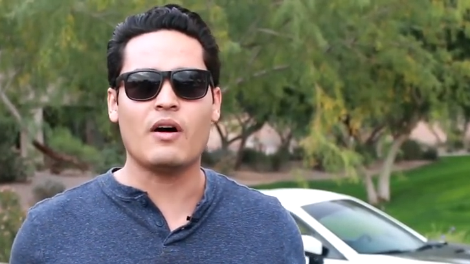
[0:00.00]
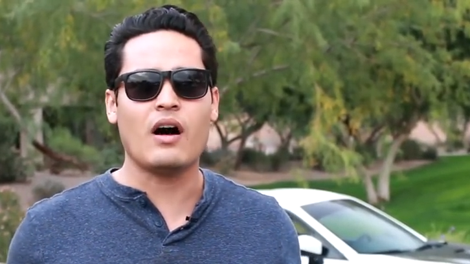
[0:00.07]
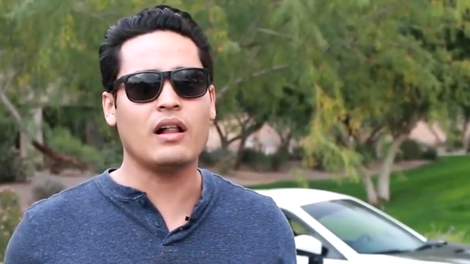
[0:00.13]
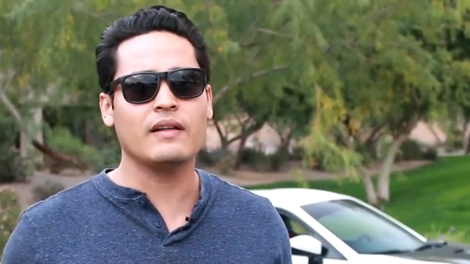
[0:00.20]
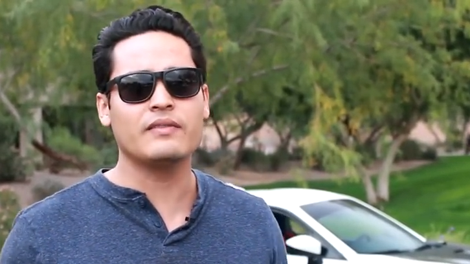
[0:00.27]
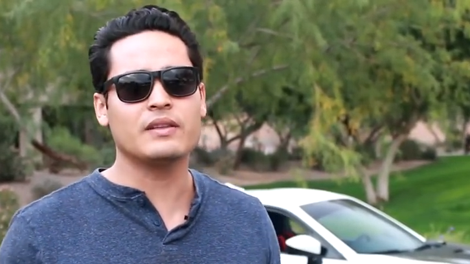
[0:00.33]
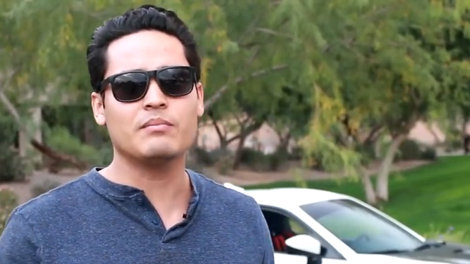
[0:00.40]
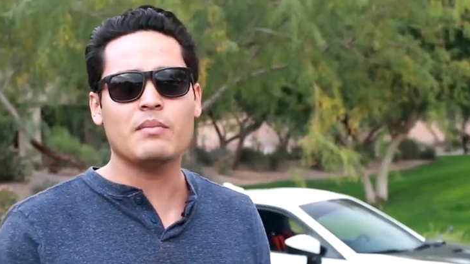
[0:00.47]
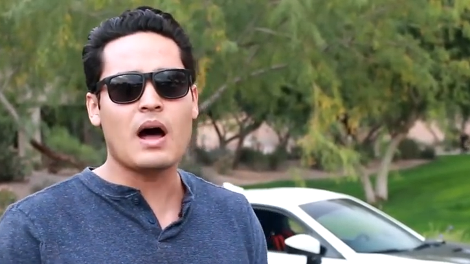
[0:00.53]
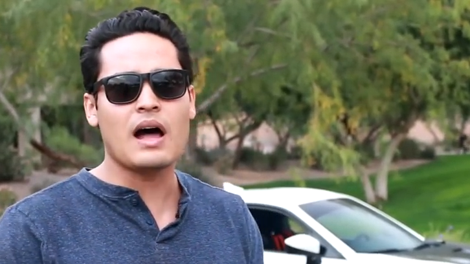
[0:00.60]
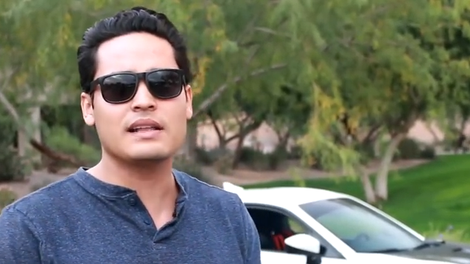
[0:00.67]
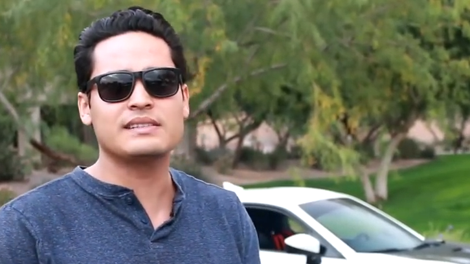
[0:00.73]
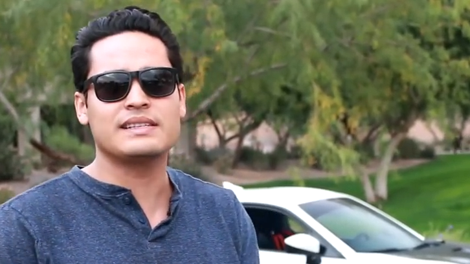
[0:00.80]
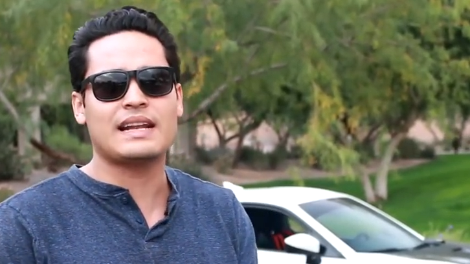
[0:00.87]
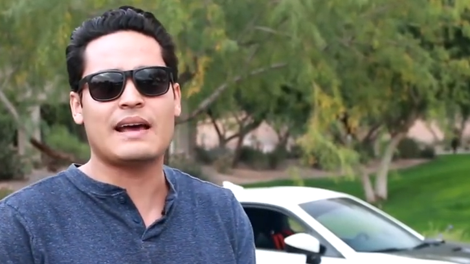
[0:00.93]
all of the
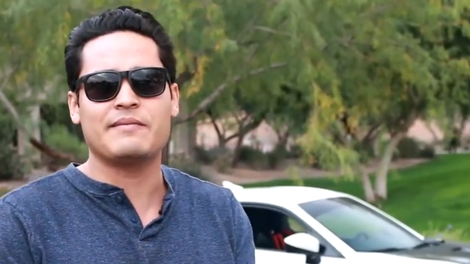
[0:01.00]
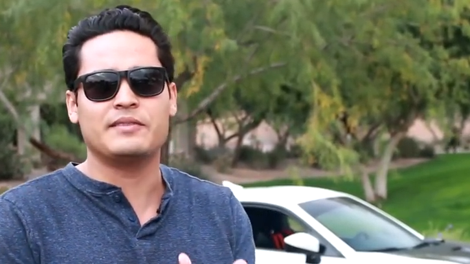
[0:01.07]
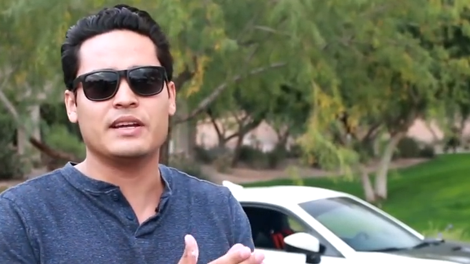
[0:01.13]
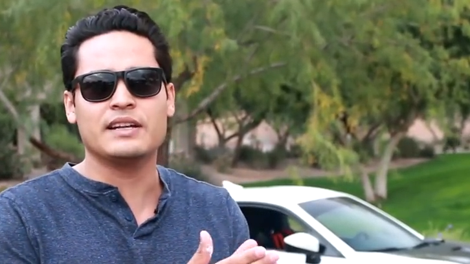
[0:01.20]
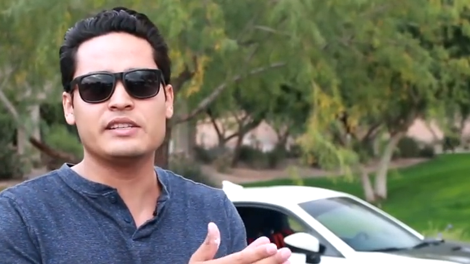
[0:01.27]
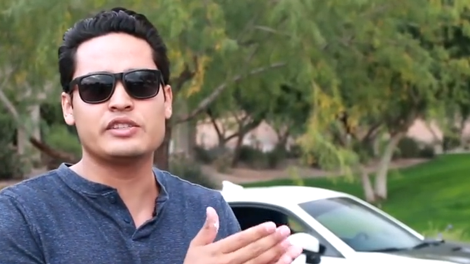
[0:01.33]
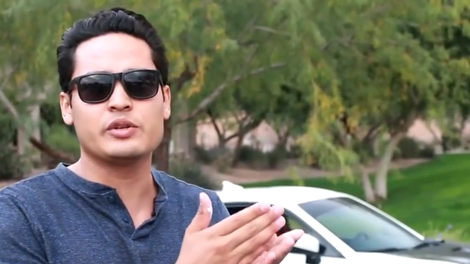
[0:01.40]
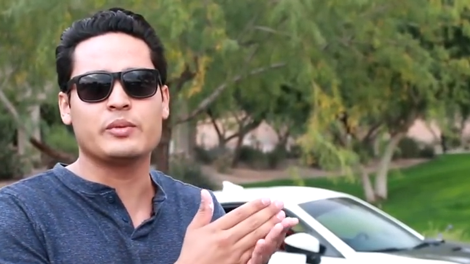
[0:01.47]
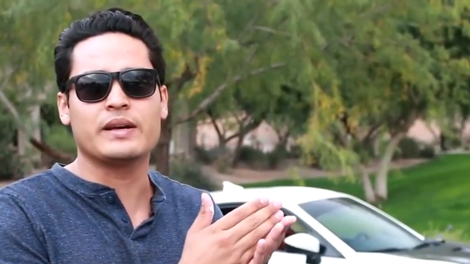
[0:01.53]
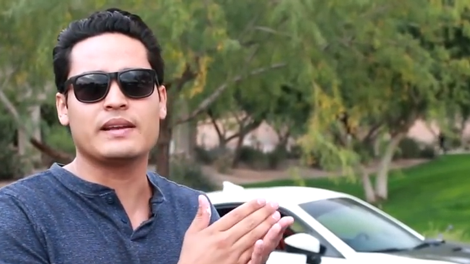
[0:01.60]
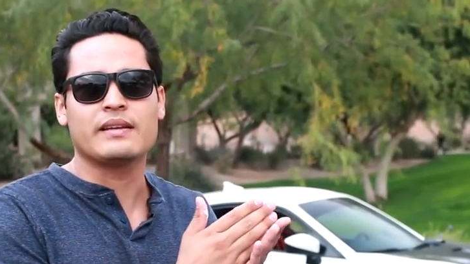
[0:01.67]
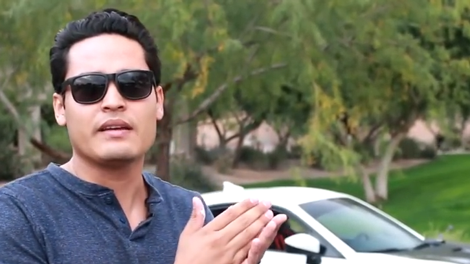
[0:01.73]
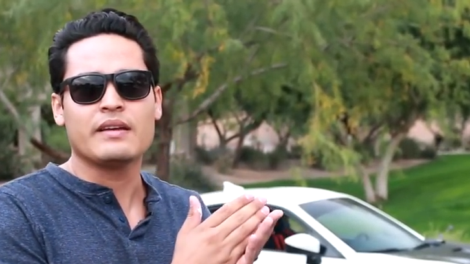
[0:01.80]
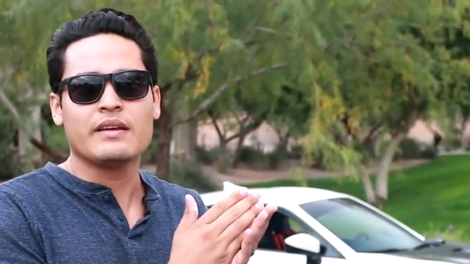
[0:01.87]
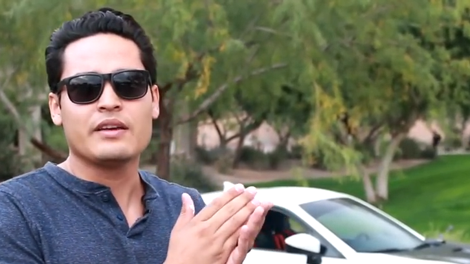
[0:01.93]
mods that I've done to it,
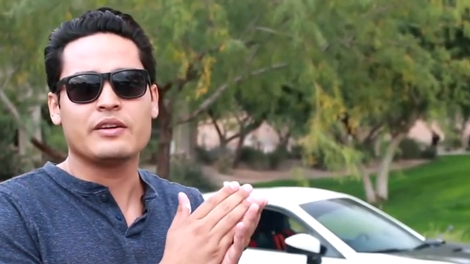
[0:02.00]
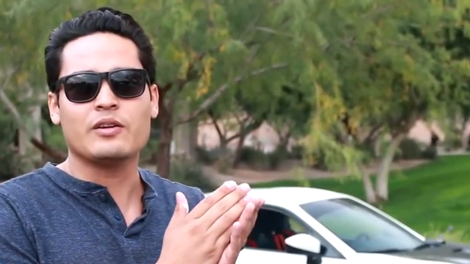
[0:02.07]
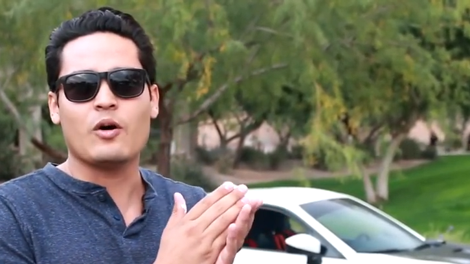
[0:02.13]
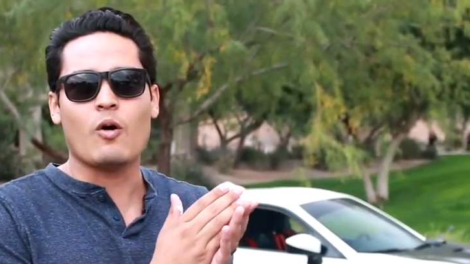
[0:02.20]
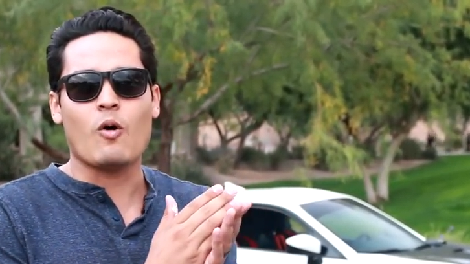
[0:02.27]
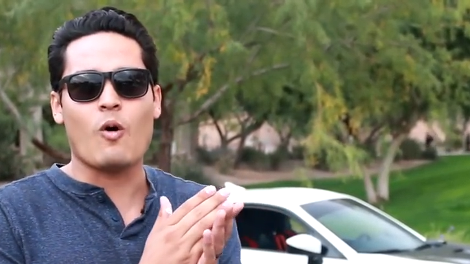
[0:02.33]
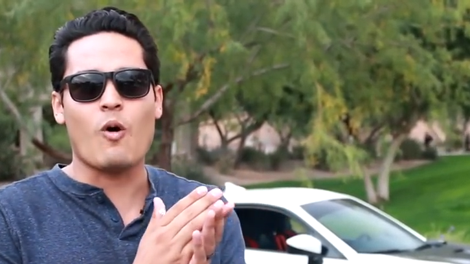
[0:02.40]
you know,